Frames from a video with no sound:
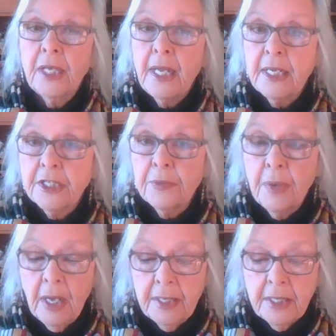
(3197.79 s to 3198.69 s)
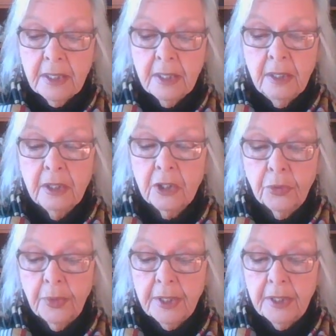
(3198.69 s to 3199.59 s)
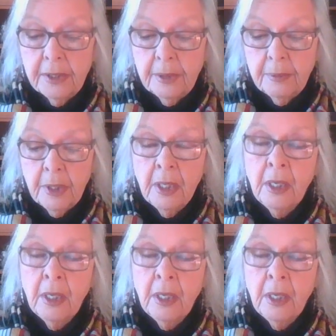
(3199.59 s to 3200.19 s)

hegemonic curriculum.